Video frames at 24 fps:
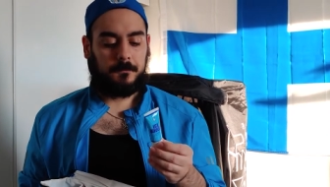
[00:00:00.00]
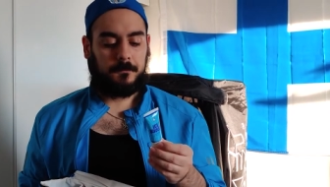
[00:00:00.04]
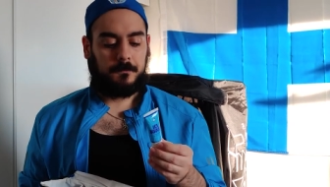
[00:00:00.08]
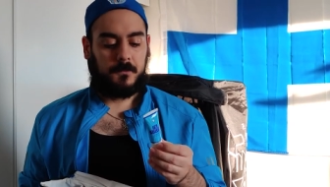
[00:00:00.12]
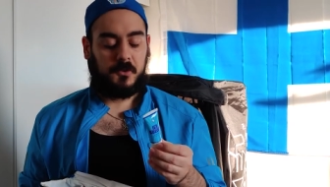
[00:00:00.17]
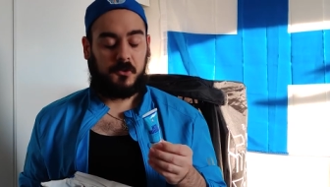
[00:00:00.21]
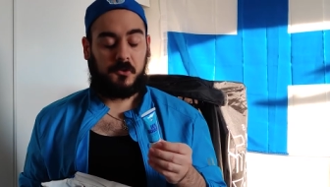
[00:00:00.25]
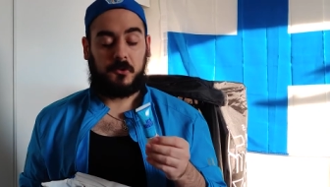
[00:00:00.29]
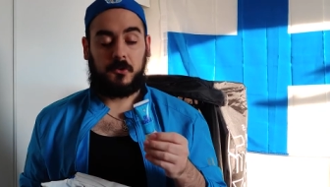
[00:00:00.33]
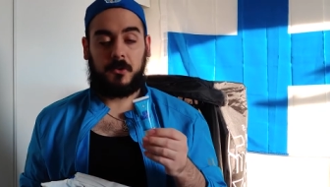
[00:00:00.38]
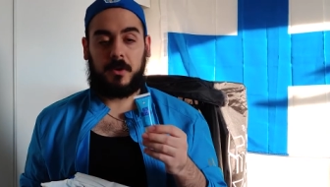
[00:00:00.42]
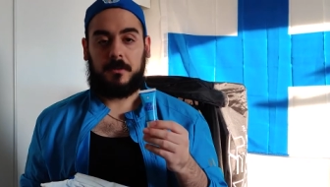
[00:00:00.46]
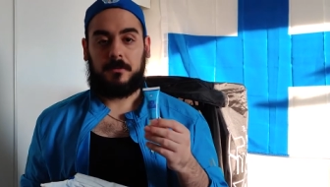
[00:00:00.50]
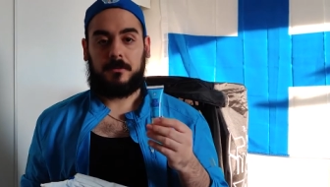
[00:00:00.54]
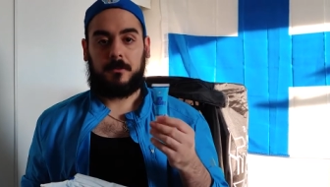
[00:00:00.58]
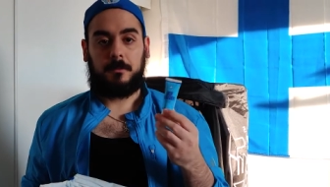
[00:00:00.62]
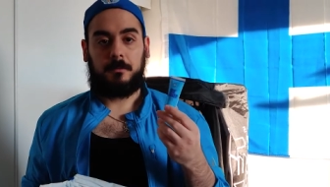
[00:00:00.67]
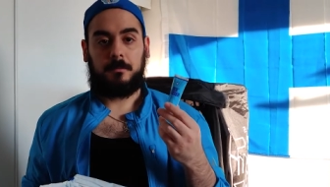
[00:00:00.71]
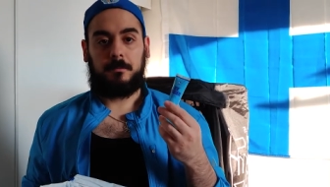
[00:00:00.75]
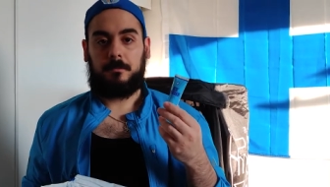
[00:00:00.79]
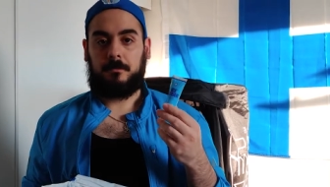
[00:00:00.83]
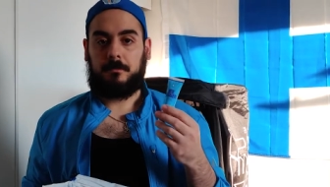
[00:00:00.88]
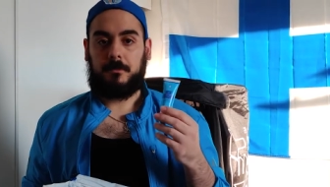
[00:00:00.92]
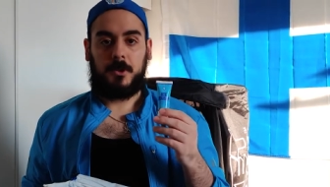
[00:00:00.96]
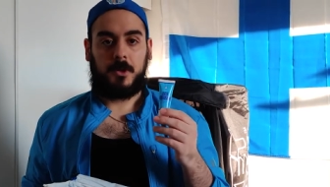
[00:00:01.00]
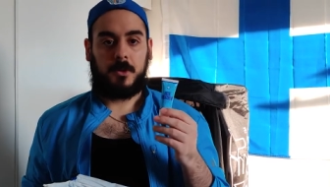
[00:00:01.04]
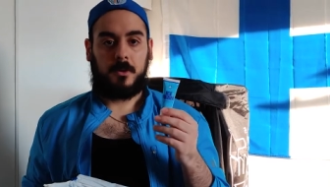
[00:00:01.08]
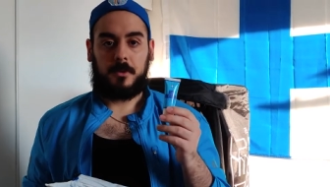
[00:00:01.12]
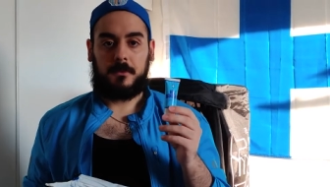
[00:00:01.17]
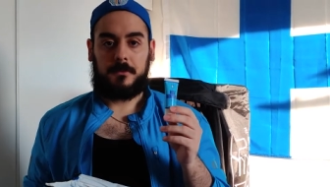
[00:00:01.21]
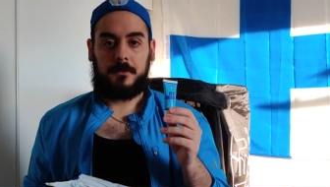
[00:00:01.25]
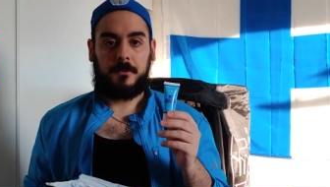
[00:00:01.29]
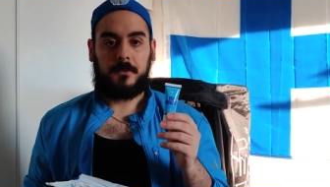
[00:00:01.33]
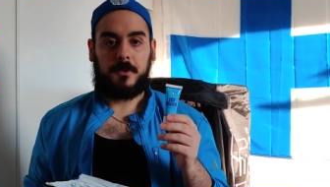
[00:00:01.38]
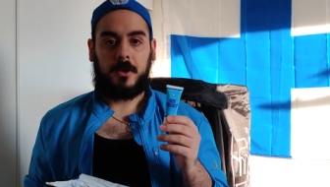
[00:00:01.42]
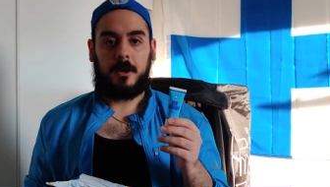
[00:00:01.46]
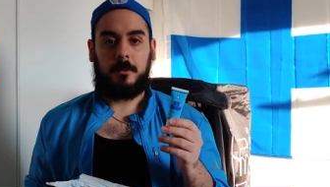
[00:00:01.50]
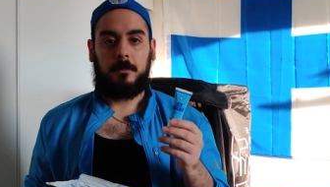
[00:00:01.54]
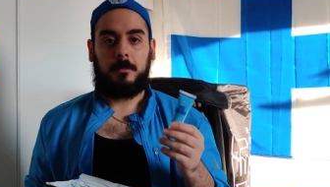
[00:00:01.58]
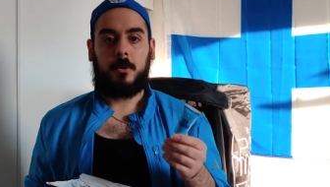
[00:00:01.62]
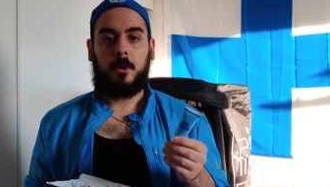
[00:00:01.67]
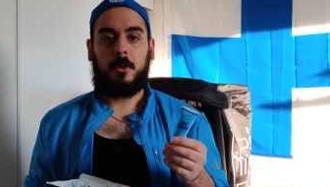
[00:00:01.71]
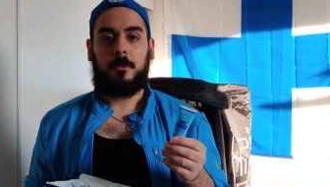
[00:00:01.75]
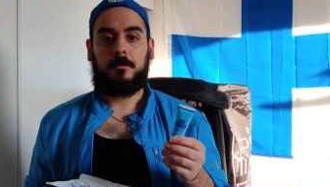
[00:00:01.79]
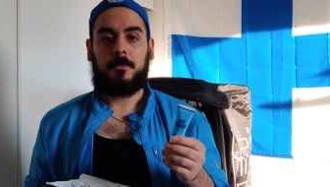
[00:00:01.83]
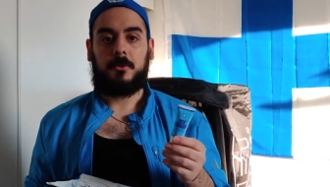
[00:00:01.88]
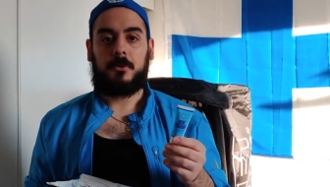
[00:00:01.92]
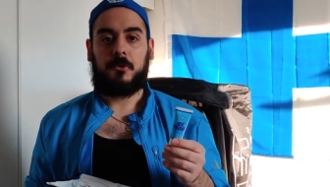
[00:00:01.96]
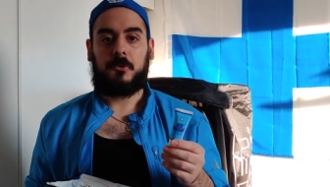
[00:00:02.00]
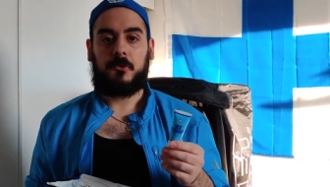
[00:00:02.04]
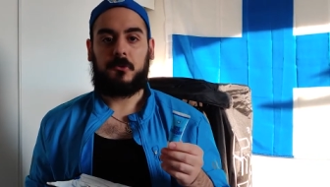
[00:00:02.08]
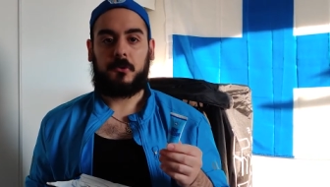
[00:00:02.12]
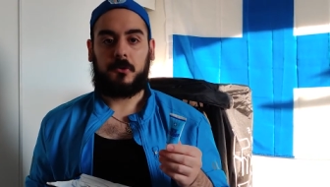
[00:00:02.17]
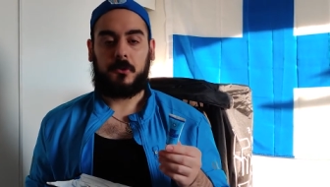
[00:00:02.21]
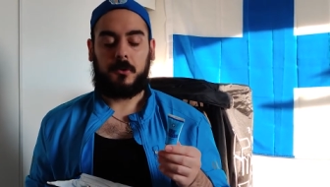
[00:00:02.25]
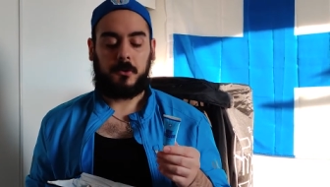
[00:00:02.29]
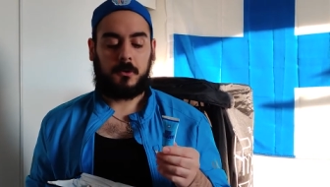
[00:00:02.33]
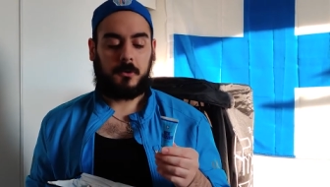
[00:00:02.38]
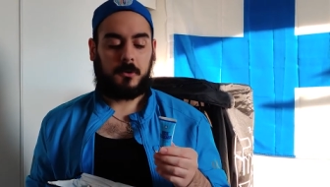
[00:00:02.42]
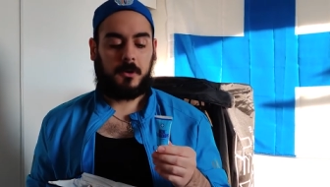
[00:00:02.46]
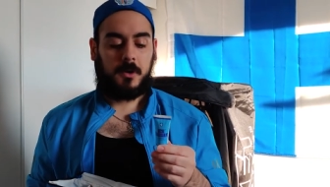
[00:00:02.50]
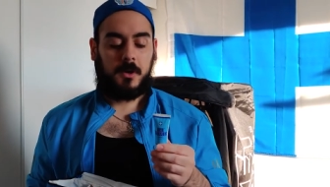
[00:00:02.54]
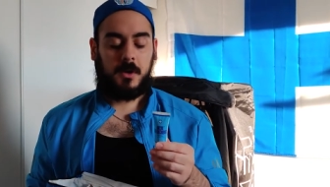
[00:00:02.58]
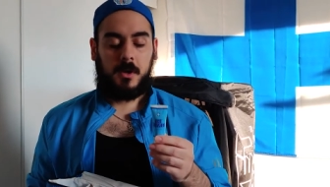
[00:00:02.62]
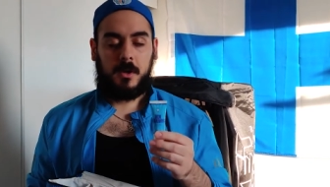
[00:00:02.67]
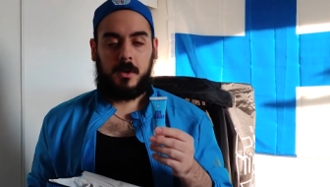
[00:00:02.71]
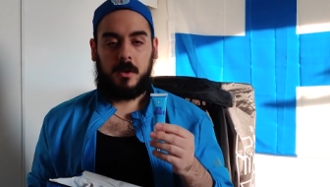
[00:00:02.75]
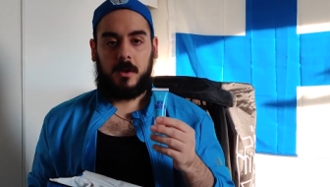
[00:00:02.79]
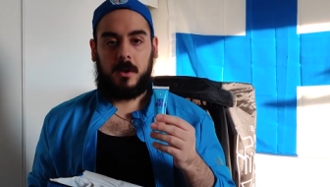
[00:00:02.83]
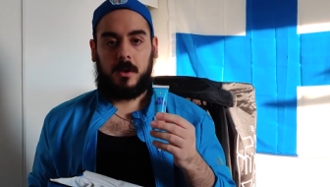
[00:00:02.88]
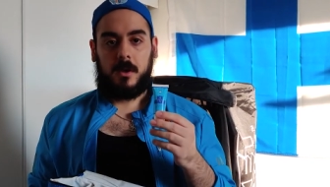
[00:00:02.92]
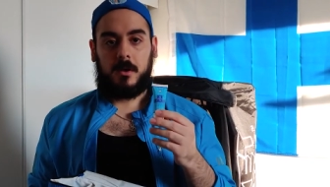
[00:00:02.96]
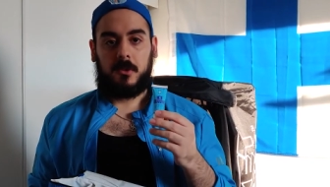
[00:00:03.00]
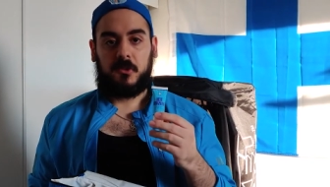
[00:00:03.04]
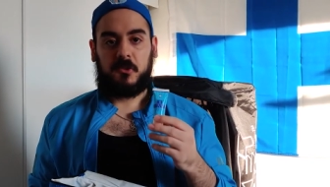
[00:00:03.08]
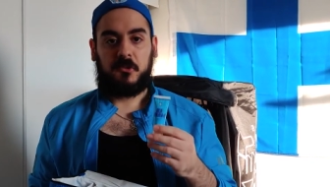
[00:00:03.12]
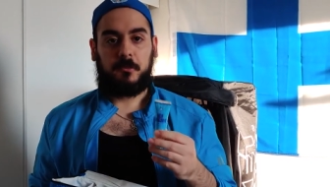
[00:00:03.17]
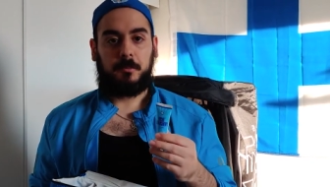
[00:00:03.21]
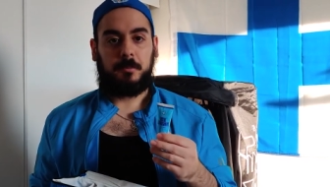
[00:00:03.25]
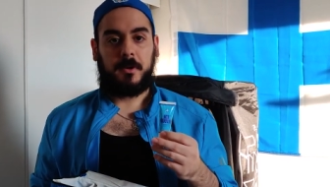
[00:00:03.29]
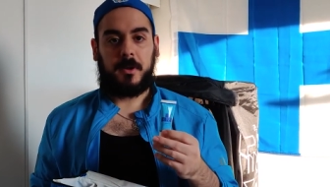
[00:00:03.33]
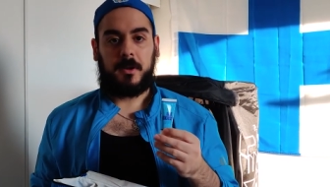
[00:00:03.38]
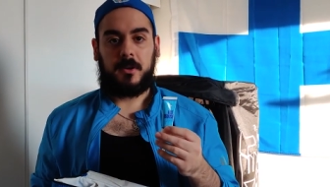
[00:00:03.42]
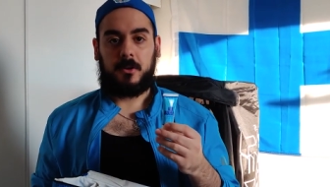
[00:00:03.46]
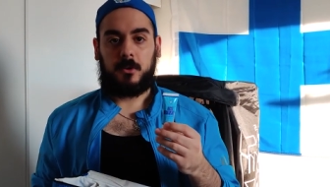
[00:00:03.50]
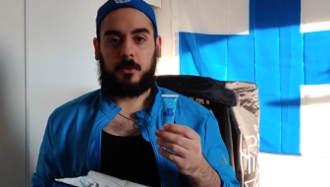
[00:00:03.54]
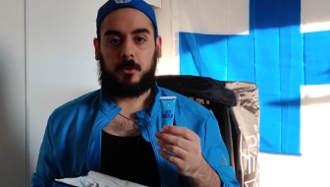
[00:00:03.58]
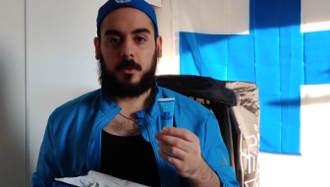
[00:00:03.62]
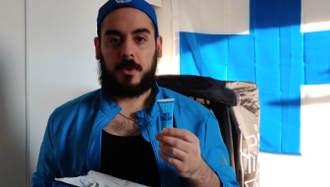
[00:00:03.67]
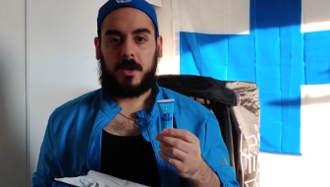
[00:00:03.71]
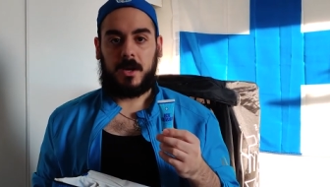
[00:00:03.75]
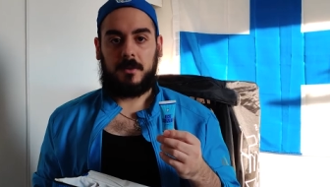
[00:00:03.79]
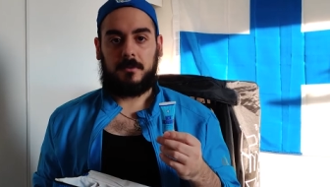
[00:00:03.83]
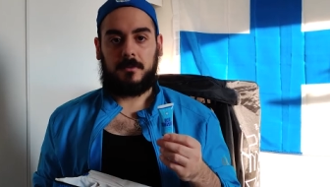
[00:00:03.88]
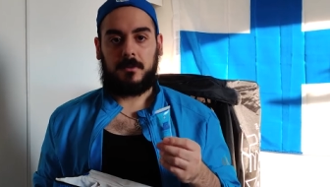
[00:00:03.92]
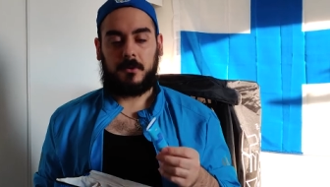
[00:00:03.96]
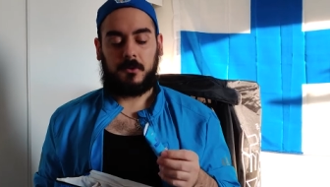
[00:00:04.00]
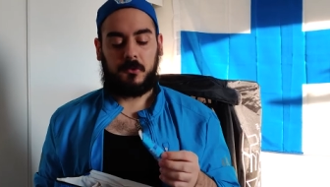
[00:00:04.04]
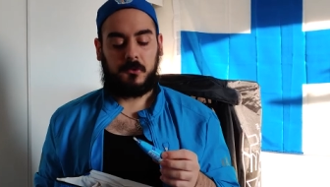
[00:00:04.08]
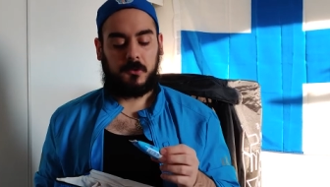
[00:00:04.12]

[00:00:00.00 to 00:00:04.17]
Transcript: this is great for, you know, if you've got a bone bruise or a sprain or whatever.